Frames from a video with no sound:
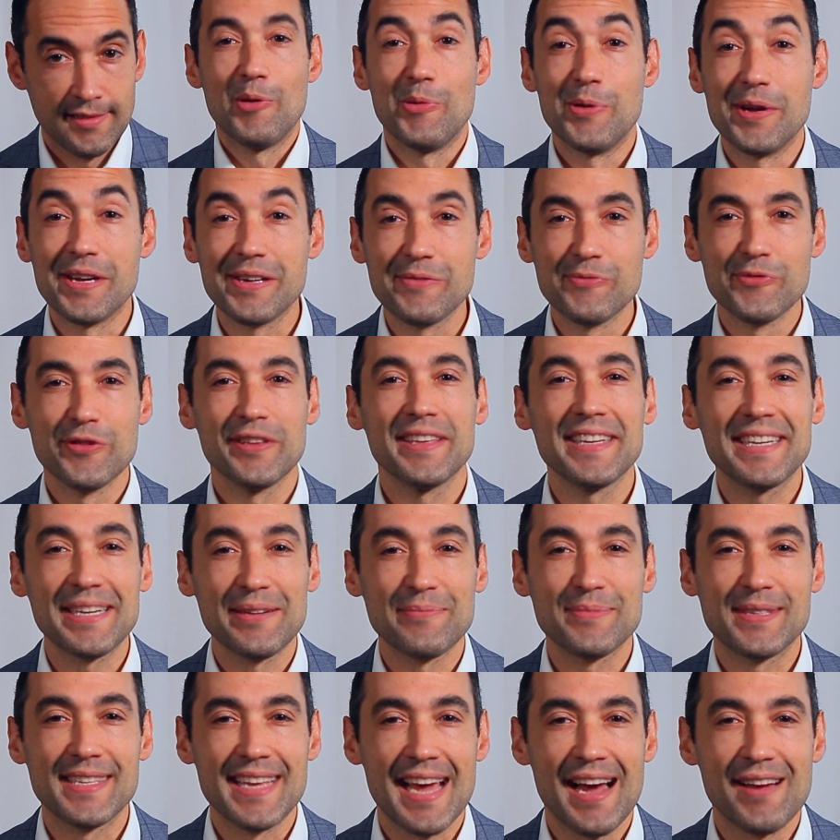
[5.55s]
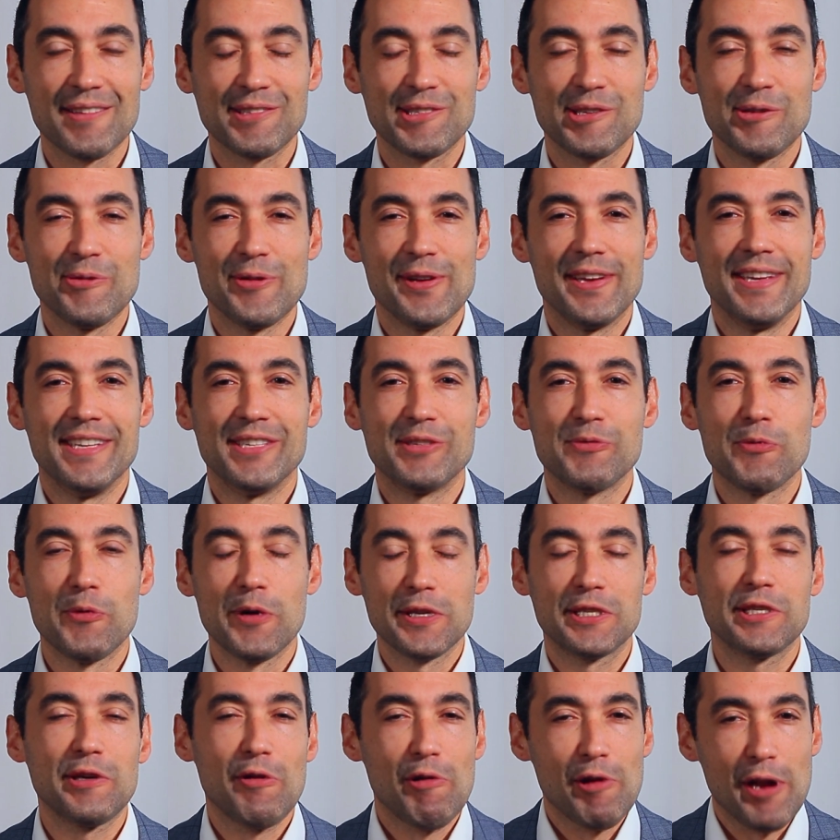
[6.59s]
What it really comes down to is
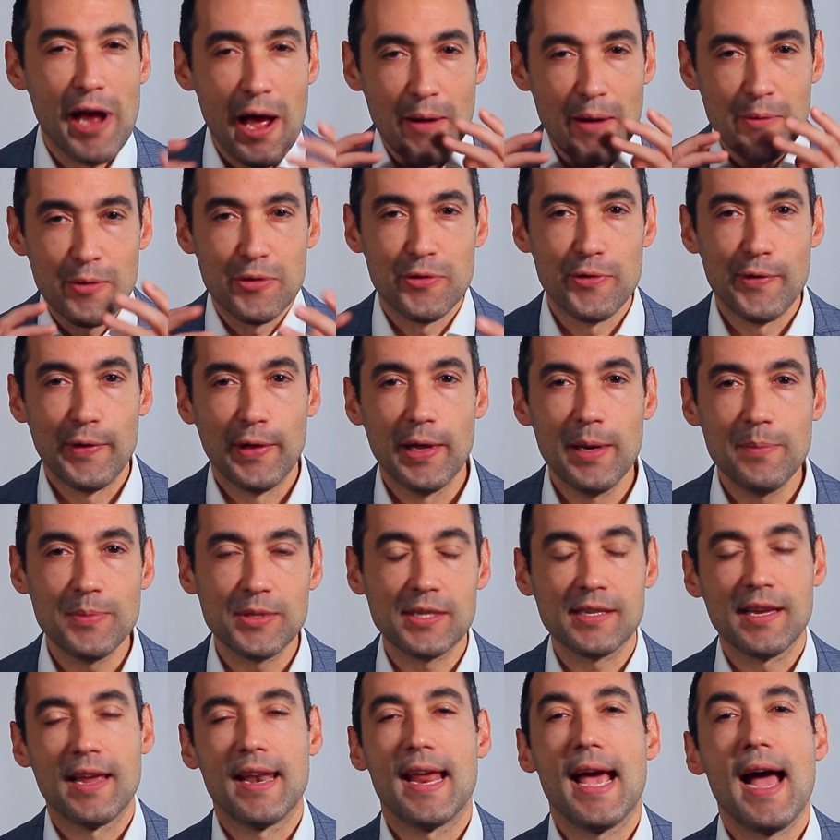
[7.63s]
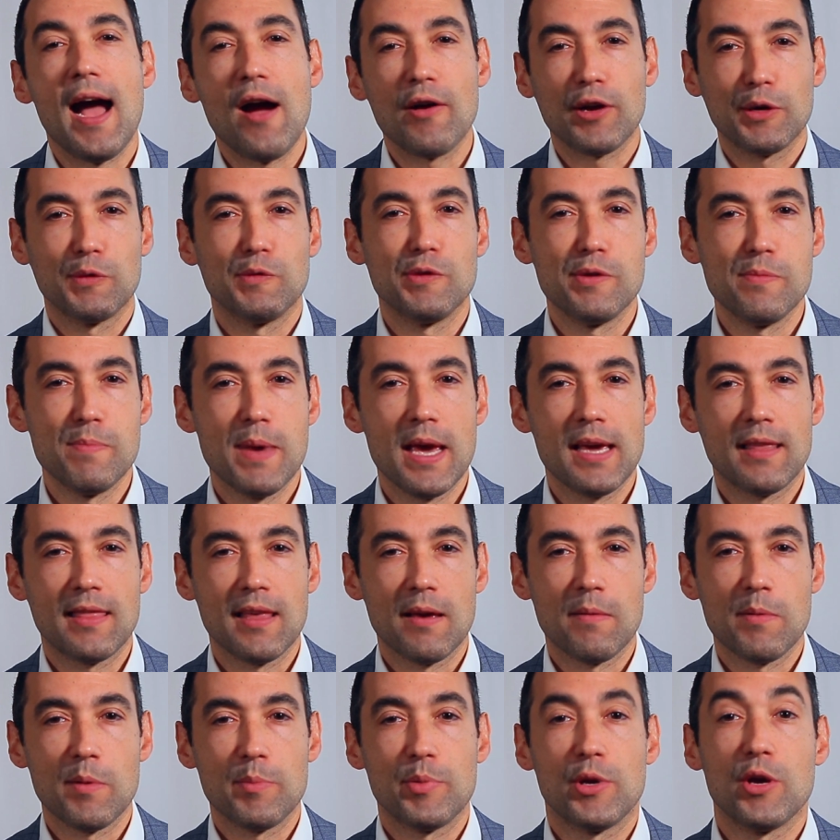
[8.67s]
what's going on with your lips and how can we make
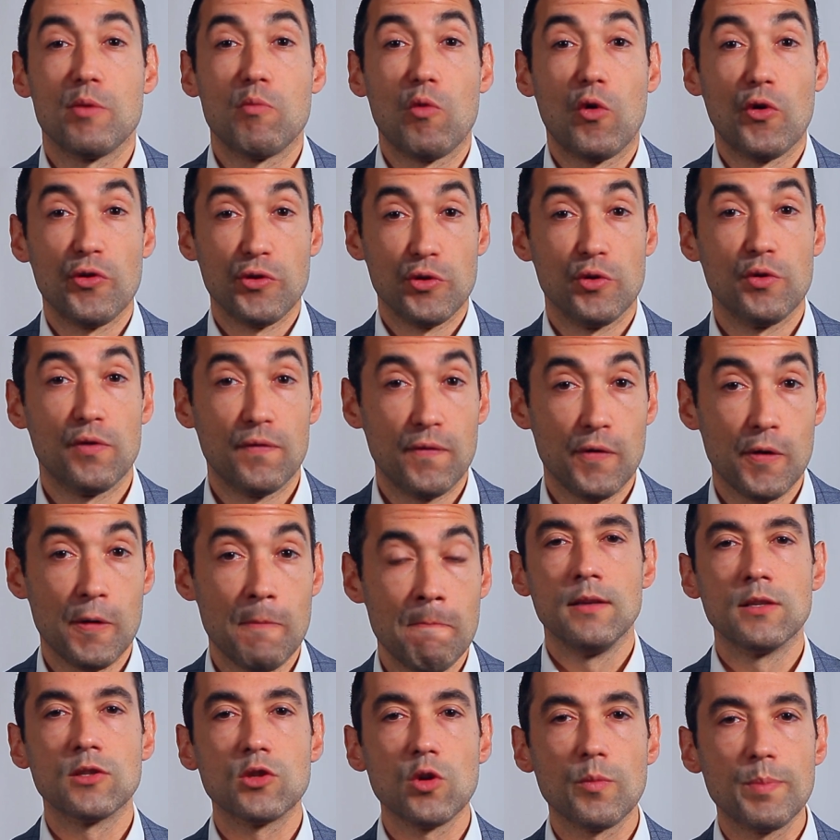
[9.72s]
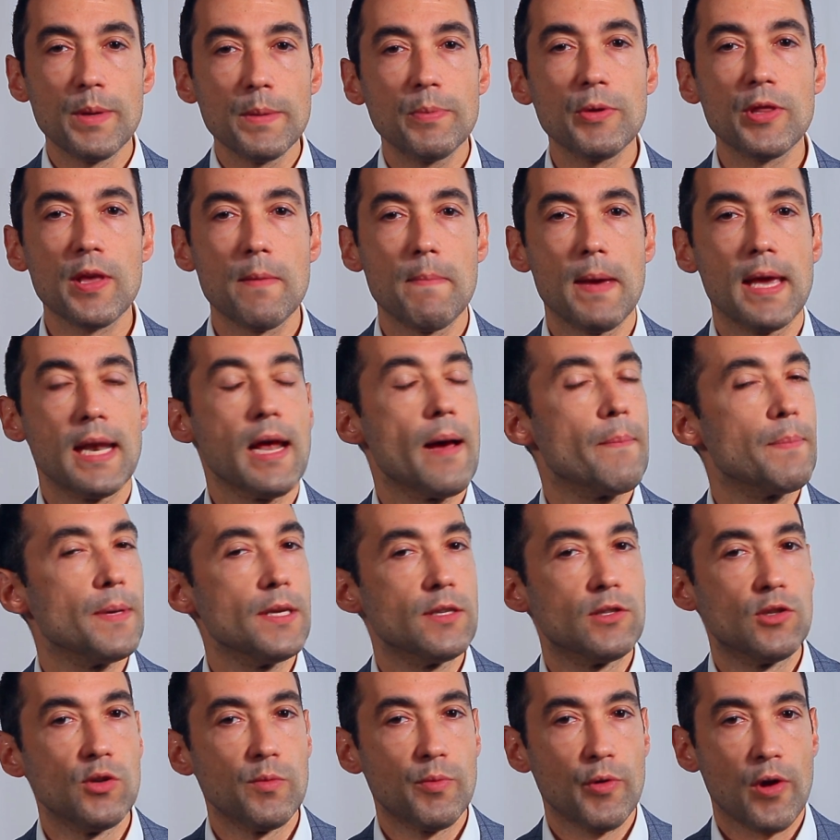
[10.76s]
them appear more youthful. So people that may not be
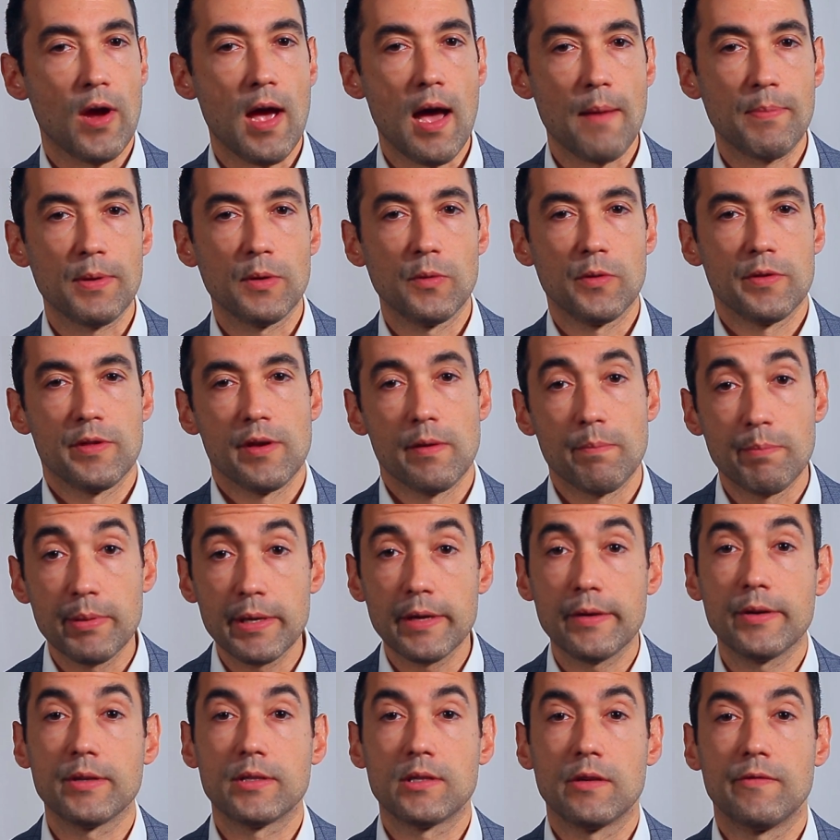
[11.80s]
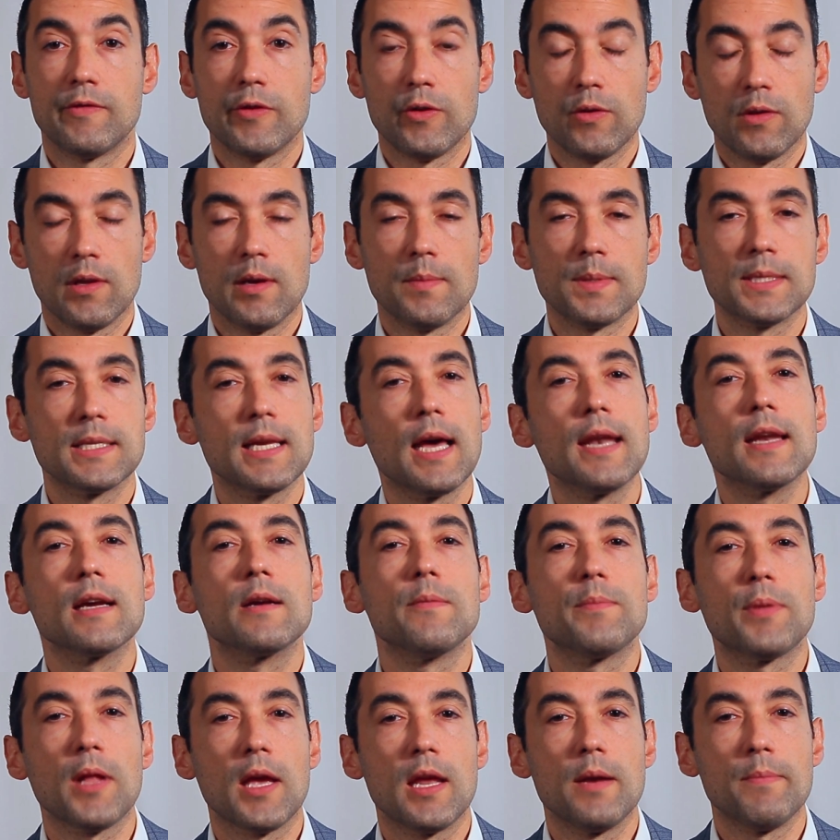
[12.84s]
super happy with the appearance of their lips tend to
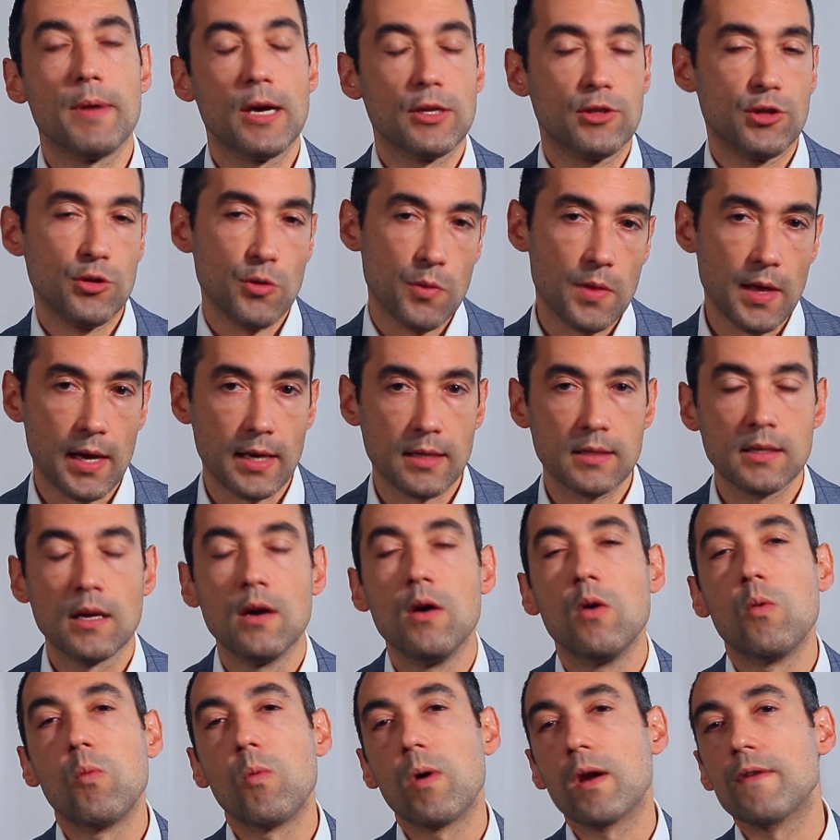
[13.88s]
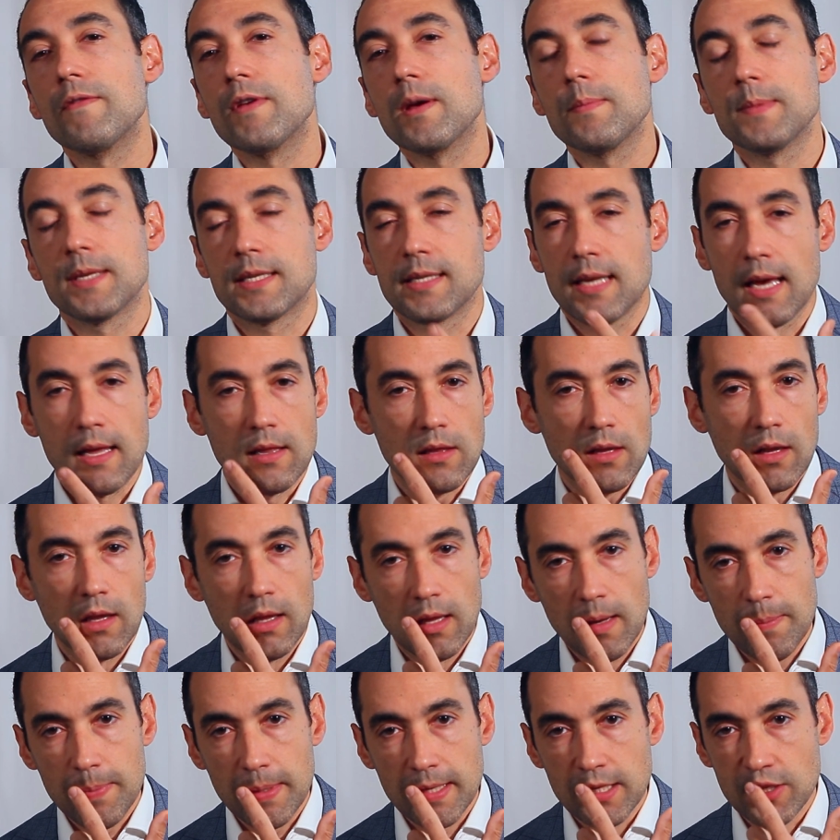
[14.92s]
complain about two things. One of them is that the
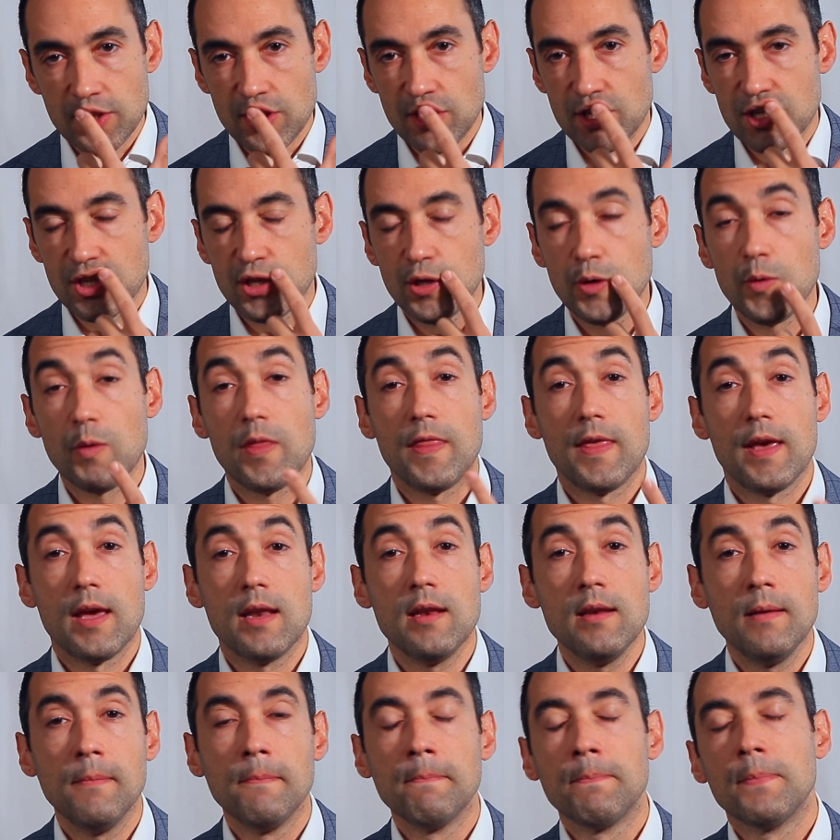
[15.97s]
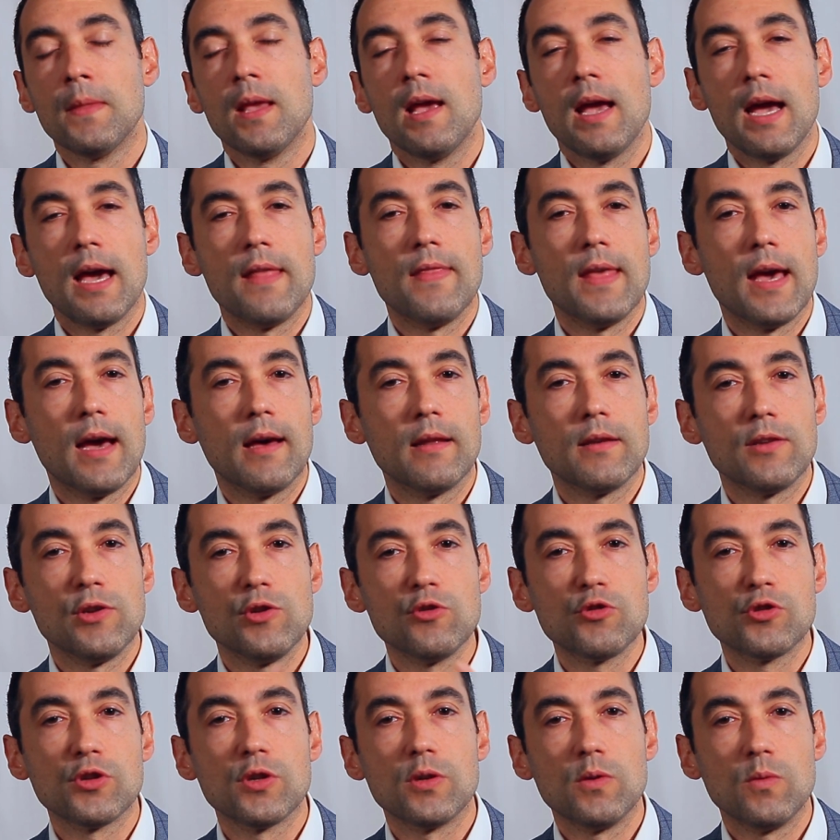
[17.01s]
lip is just too thin, and that
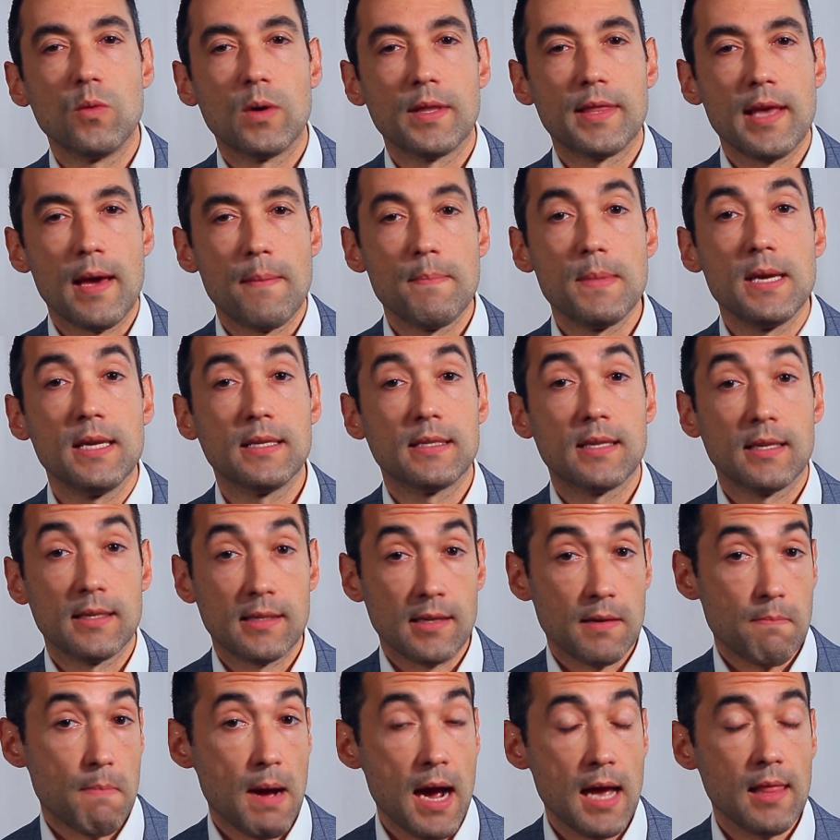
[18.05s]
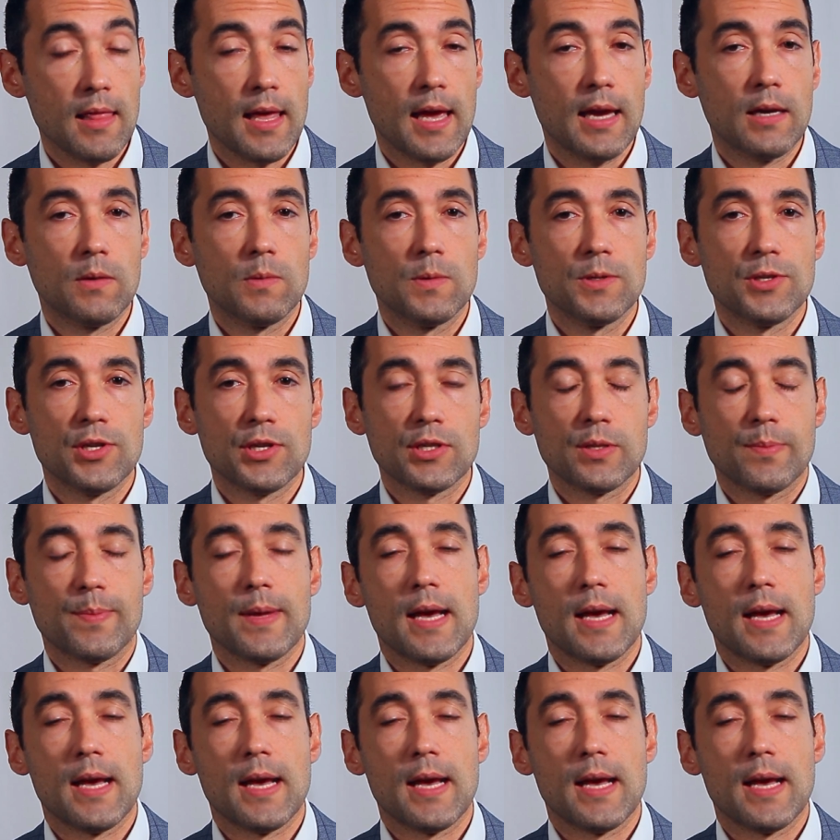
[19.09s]
usually what that means is in my language as a